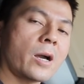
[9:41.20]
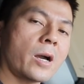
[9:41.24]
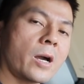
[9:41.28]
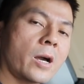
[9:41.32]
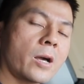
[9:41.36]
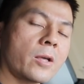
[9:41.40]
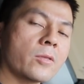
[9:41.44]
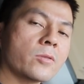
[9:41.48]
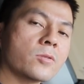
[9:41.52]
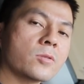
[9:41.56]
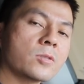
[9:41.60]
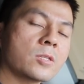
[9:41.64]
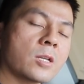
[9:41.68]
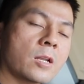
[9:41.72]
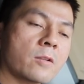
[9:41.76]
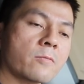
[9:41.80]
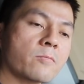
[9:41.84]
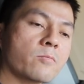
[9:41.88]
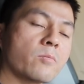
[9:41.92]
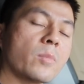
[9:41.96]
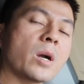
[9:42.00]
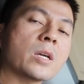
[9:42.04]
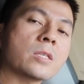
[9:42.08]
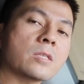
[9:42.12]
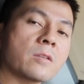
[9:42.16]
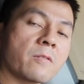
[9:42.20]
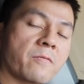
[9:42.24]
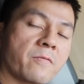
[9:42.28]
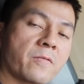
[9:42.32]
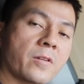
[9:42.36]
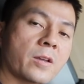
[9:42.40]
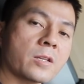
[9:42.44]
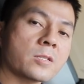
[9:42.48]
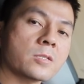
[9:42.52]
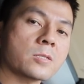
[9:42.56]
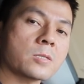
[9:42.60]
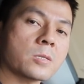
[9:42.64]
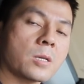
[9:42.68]
And that might
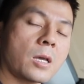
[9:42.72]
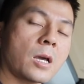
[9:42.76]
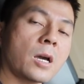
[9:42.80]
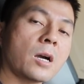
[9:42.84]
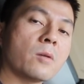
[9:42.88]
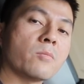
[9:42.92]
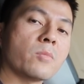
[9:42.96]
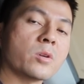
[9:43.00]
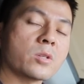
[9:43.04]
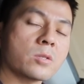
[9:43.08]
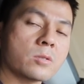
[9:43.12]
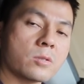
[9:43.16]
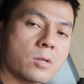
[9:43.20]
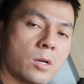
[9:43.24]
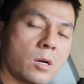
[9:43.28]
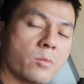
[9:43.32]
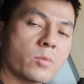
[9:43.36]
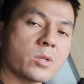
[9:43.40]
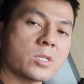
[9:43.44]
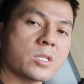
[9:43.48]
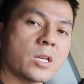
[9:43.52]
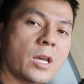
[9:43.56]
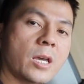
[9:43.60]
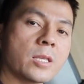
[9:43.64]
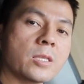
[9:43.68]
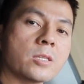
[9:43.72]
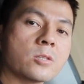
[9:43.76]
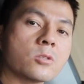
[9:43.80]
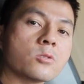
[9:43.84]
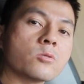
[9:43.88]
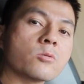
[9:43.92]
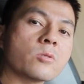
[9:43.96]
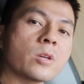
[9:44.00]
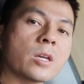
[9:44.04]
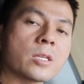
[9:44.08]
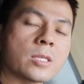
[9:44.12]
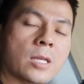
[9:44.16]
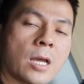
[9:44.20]
affect how much
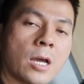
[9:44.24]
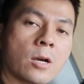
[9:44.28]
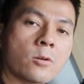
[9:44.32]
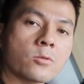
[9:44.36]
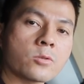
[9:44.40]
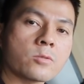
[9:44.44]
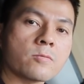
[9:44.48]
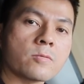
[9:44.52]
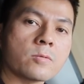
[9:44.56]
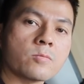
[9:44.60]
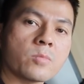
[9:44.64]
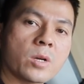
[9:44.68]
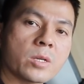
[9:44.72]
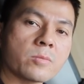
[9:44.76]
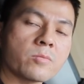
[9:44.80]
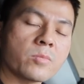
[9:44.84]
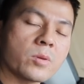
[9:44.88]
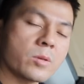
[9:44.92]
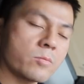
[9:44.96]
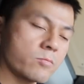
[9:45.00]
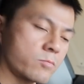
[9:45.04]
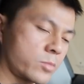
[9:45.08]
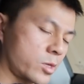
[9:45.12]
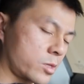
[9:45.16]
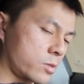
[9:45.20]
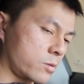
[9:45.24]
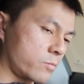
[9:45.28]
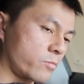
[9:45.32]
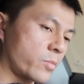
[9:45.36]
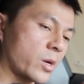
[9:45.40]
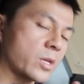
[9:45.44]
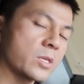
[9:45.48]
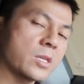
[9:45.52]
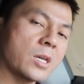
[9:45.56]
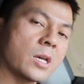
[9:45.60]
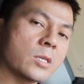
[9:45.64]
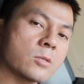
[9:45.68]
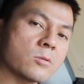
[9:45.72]
energy you get out of it. But
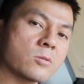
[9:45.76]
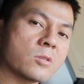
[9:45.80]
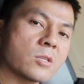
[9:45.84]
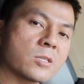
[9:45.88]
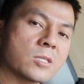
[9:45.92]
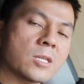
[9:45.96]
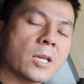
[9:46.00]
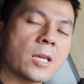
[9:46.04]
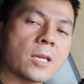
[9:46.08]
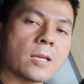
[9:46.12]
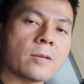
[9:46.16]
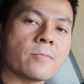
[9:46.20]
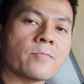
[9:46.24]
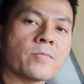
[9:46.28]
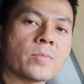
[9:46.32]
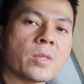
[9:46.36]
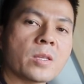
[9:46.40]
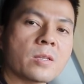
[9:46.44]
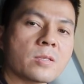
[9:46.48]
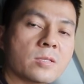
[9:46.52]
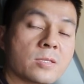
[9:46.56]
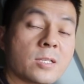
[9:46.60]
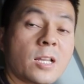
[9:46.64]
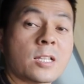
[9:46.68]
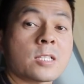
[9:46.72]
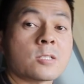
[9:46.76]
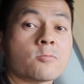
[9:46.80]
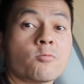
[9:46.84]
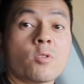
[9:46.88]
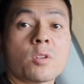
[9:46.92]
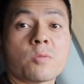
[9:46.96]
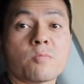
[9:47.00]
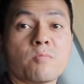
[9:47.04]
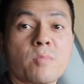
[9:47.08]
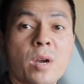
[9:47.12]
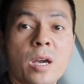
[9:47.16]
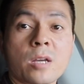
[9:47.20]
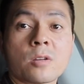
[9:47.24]
by the end of the day, that's
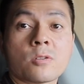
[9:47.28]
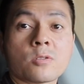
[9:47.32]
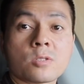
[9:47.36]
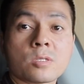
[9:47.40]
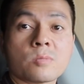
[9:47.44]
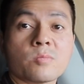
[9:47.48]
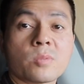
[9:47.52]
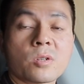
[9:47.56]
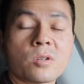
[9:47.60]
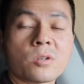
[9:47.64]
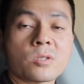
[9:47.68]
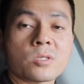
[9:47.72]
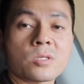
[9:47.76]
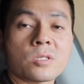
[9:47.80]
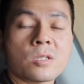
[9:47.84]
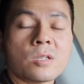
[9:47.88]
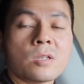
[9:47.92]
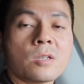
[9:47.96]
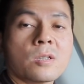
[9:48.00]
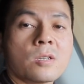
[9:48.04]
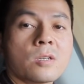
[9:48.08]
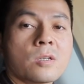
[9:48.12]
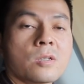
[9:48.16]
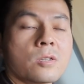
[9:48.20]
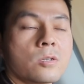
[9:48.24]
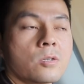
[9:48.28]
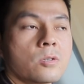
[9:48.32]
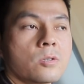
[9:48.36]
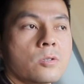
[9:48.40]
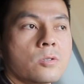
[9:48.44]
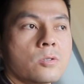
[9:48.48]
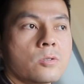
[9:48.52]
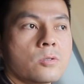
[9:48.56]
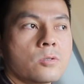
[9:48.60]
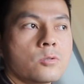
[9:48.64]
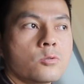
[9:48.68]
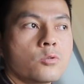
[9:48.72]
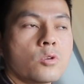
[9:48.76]
what matters, because
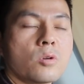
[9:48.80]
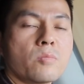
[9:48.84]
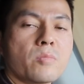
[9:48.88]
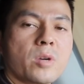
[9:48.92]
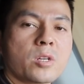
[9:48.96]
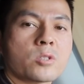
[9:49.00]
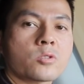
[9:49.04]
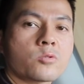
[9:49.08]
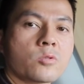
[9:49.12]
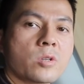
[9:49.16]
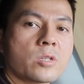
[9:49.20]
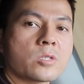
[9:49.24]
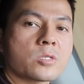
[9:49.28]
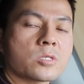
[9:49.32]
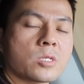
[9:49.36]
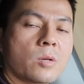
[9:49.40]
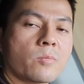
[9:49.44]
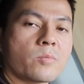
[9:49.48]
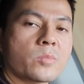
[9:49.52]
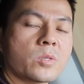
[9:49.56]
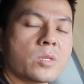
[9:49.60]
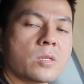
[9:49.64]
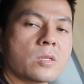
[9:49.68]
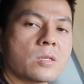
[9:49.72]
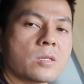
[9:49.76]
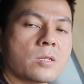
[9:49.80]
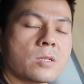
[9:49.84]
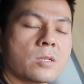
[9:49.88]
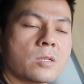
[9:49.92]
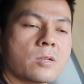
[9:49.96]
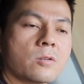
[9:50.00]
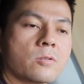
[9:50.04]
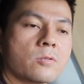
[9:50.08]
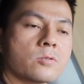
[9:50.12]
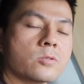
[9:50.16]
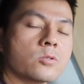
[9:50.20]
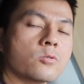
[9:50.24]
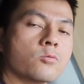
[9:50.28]
you're measuring
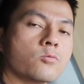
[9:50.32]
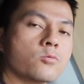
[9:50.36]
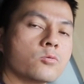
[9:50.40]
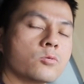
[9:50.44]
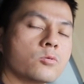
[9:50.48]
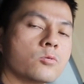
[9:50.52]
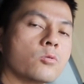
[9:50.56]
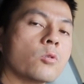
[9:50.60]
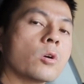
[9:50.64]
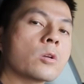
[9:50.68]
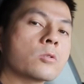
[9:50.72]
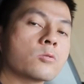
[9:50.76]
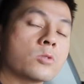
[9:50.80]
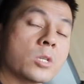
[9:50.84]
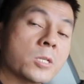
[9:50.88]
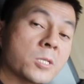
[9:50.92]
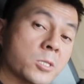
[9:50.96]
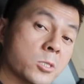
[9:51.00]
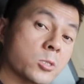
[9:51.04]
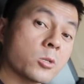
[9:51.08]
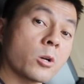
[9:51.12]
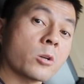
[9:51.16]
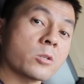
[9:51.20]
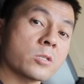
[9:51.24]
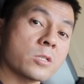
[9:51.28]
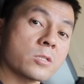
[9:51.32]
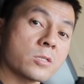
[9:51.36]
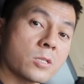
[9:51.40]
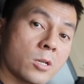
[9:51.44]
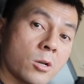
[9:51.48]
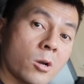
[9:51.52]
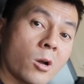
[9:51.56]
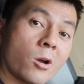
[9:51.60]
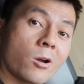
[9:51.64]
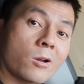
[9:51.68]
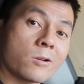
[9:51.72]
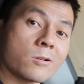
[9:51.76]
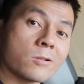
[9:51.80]
something, you are discharging the
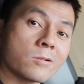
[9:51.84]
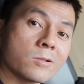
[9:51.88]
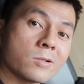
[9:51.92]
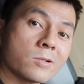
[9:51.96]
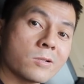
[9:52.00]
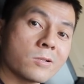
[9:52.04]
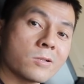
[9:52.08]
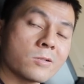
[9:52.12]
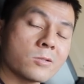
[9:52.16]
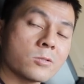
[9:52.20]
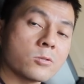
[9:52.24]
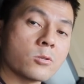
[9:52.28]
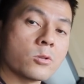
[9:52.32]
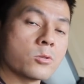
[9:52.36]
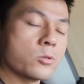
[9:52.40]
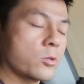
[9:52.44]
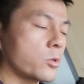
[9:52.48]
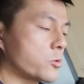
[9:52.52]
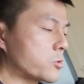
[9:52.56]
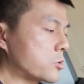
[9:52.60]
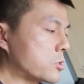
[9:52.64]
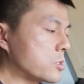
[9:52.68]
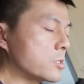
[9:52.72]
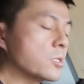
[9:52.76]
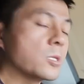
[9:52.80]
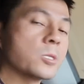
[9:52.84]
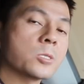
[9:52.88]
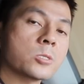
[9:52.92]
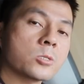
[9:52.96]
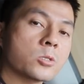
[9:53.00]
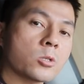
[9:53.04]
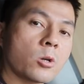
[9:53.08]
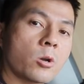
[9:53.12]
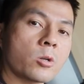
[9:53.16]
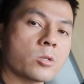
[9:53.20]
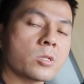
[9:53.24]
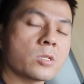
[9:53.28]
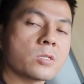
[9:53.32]
car. You're not
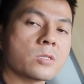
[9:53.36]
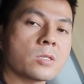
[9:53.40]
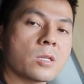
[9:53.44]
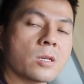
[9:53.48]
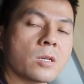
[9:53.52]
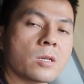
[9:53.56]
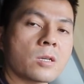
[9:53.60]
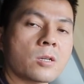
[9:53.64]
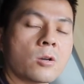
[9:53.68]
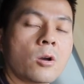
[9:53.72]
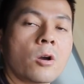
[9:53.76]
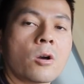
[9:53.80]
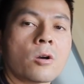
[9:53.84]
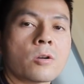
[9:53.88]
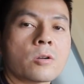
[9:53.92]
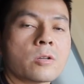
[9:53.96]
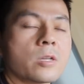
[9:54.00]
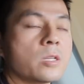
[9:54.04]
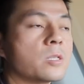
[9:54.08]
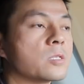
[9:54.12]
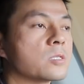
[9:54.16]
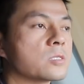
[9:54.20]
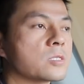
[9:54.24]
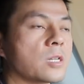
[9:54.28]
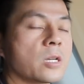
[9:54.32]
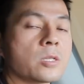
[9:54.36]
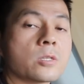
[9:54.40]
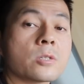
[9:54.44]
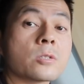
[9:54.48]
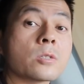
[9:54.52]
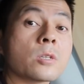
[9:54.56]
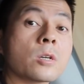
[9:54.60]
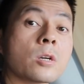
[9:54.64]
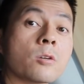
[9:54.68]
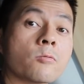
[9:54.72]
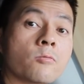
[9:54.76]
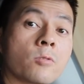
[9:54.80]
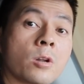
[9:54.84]
discharging the car inside
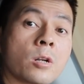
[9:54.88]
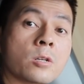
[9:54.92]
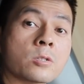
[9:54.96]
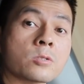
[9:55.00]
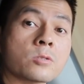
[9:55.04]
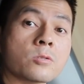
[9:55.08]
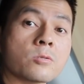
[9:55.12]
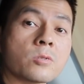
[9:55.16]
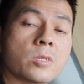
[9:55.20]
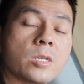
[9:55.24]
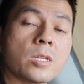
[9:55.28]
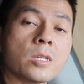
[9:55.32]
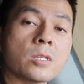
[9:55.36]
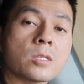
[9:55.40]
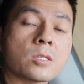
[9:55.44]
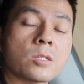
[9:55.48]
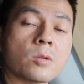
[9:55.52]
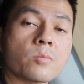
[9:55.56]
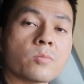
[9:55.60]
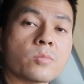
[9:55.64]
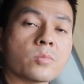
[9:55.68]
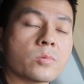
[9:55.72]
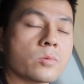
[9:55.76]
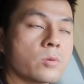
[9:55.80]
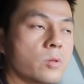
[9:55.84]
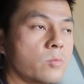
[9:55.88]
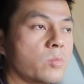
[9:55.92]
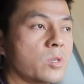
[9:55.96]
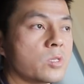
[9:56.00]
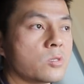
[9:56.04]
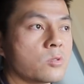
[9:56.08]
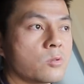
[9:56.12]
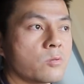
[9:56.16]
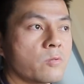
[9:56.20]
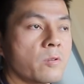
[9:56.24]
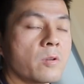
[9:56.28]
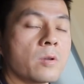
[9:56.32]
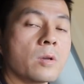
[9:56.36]
of the garage to heat up,
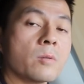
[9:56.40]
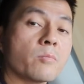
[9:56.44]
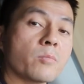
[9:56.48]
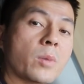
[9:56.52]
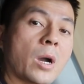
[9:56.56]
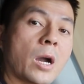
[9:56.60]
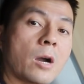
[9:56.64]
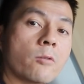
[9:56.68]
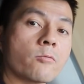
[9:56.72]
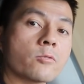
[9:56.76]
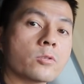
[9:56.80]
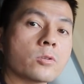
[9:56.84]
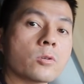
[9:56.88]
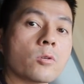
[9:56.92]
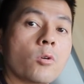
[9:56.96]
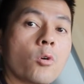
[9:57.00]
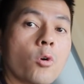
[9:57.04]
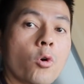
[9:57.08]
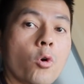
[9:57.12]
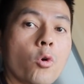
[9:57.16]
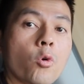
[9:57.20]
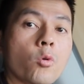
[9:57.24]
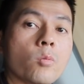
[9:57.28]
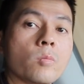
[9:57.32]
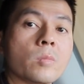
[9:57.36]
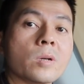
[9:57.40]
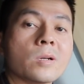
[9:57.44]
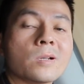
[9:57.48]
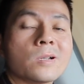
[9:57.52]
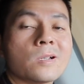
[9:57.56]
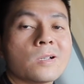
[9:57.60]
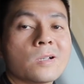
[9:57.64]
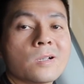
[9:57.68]
to power your home.